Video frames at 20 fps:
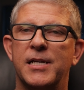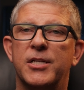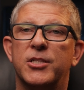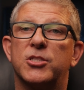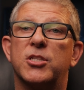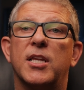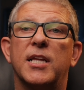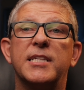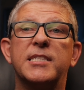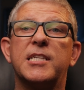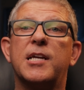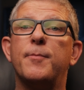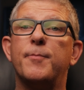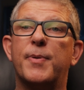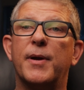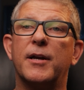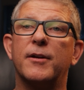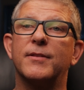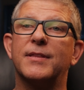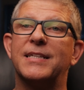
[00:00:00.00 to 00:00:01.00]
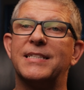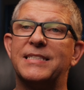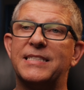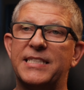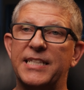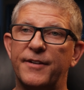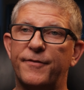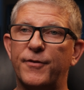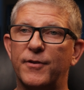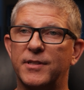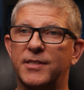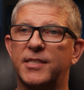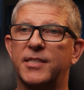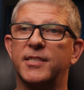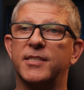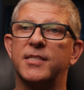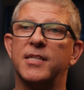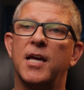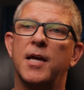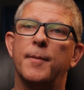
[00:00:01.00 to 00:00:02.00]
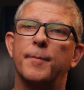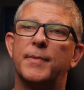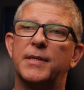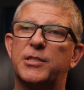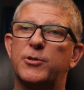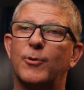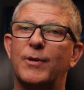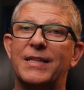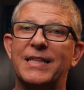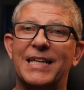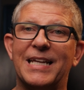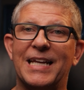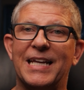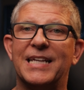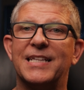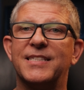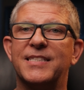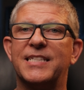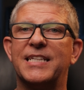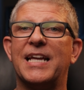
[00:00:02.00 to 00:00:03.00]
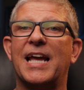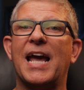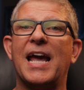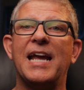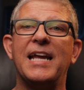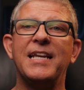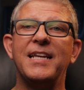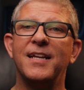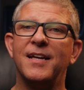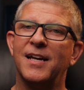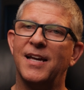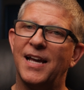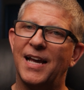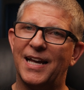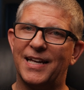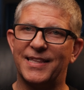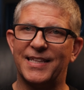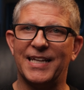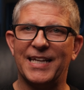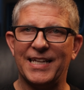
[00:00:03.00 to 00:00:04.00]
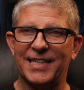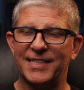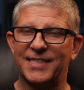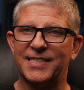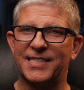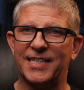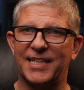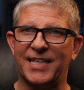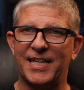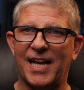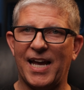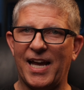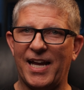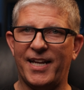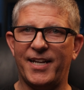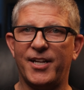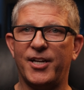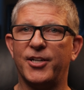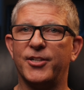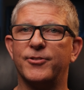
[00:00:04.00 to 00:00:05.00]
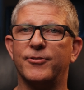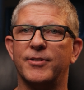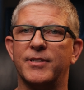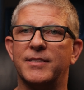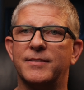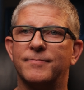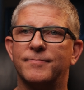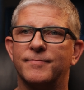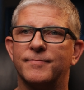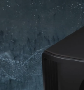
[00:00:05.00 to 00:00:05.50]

So let's compare the differences between the NZ8 and the NZ800.